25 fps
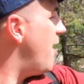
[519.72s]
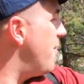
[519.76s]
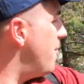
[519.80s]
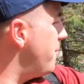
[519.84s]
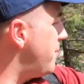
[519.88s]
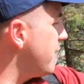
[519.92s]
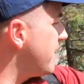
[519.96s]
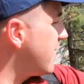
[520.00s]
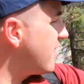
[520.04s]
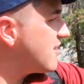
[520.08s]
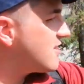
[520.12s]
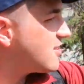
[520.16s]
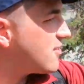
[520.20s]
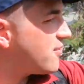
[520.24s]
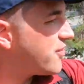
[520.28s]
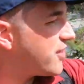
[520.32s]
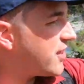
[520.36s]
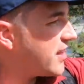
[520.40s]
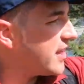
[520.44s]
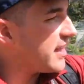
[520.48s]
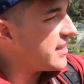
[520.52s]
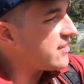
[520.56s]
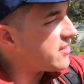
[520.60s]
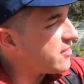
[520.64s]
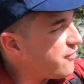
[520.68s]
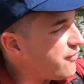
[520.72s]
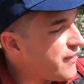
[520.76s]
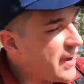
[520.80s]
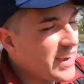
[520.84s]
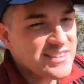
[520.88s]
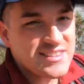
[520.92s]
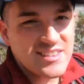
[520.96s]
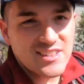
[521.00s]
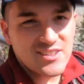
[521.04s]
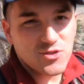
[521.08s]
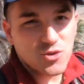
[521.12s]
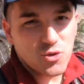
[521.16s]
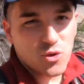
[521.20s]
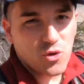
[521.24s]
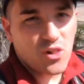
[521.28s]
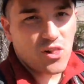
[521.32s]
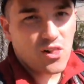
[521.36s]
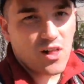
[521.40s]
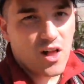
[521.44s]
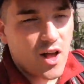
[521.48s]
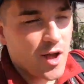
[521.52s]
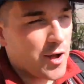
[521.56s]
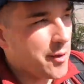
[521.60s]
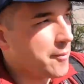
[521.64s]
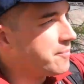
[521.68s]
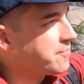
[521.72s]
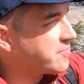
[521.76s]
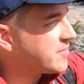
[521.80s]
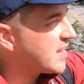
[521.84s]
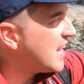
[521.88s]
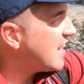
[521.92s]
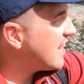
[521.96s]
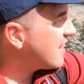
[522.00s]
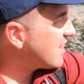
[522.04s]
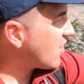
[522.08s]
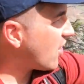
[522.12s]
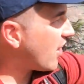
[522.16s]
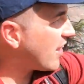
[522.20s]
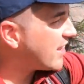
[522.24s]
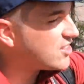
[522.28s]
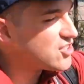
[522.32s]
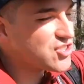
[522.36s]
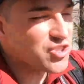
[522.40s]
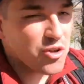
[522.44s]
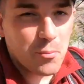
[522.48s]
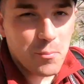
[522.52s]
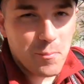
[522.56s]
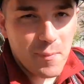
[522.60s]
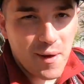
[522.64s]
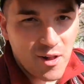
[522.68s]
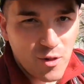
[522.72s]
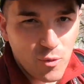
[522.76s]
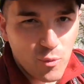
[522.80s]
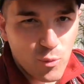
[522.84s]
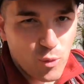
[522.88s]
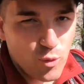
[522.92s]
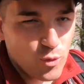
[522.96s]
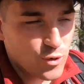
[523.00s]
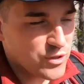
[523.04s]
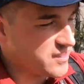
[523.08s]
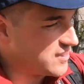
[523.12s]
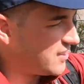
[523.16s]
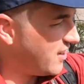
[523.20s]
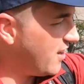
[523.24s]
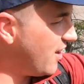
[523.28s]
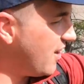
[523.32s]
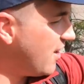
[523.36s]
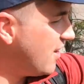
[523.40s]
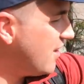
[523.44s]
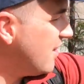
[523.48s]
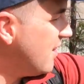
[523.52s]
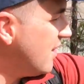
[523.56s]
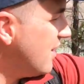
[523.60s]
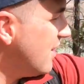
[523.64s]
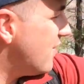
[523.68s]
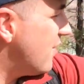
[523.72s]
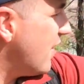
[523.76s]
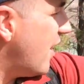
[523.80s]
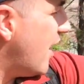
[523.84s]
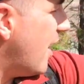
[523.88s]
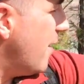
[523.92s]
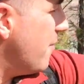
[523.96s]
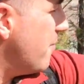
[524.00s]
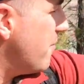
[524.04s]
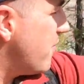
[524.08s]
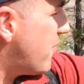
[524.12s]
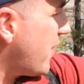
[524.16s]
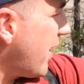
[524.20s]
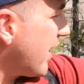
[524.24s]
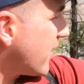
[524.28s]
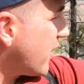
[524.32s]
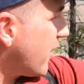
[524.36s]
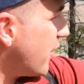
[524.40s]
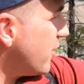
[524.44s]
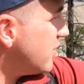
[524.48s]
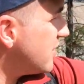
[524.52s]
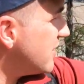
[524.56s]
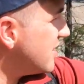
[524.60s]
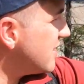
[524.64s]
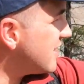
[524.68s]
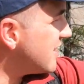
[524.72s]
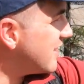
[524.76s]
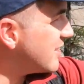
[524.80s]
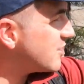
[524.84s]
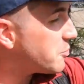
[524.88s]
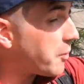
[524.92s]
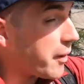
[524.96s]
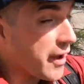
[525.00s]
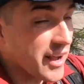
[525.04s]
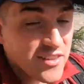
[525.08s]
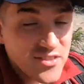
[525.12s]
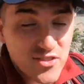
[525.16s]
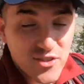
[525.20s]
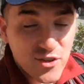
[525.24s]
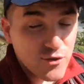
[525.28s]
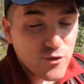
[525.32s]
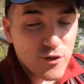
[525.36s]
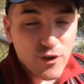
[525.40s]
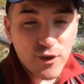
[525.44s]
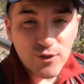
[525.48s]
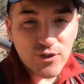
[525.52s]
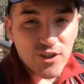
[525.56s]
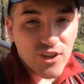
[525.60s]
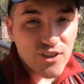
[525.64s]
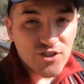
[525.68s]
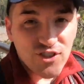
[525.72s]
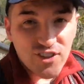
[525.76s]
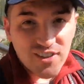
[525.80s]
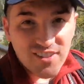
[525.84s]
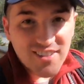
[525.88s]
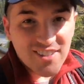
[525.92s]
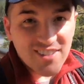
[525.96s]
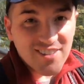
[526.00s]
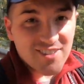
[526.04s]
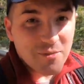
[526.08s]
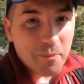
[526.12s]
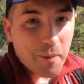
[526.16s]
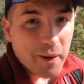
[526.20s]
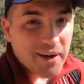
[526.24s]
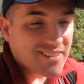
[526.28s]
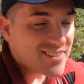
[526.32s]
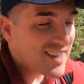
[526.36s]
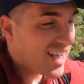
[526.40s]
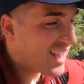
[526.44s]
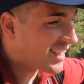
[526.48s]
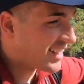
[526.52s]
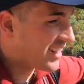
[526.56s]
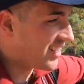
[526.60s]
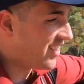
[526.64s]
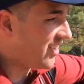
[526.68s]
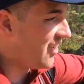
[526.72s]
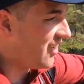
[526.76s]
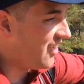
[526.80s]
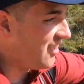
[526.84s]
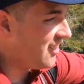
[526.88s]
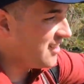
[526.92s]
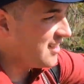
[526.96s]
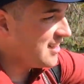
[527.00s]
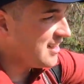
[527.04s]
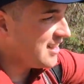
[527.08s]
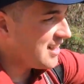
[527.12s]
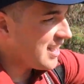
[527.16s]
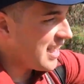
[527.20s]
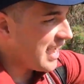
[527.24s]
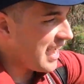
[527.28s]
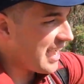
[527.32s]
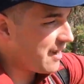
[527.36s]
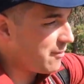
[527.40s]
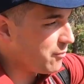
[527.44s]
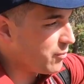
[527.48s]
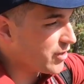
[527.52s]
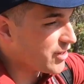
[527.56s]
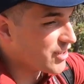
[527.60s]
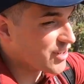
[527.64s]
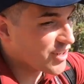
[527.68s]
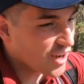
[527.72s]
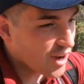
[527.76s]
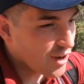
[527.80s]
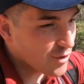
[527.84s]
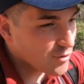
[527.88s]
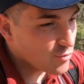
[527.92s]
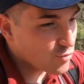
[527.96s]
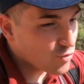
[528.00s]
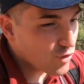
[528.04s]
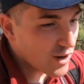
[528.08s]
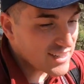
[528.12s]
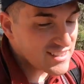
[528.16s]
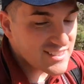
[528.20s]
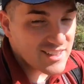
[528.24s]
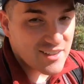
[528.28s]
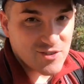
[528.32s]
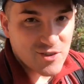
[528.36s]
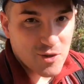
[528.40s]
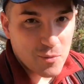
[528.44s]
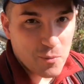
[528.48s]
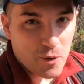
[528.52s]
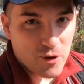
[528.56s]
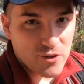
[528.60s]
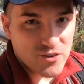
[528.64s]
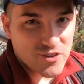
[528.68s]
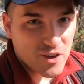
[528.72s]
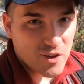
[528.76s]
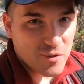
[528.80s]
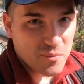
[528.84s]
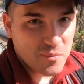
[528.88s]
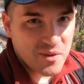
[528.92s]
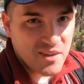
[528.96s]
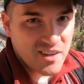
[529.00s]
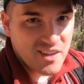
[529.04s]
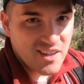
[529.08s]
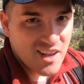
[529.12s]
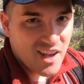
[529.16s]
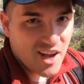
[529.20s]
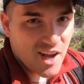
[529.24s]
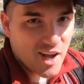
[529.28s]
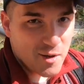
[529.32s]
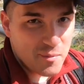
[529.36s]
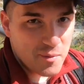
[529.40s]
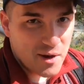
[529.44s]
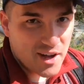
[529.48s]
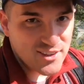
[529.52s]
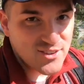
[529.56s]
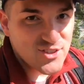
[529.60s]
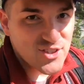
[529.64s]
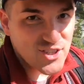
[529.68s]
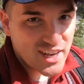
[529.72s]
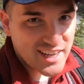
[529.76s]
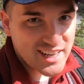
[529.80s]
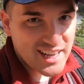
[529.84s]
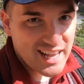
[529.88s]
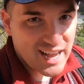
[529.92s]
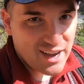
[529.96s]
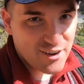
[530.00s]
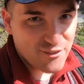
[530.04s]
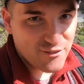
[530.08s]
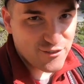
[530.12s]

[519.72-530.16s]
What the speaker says: because of the fact it's all glacial meltwater that goes into this. But the views are just spectacular, and we're going to go right down to the bottom and check it out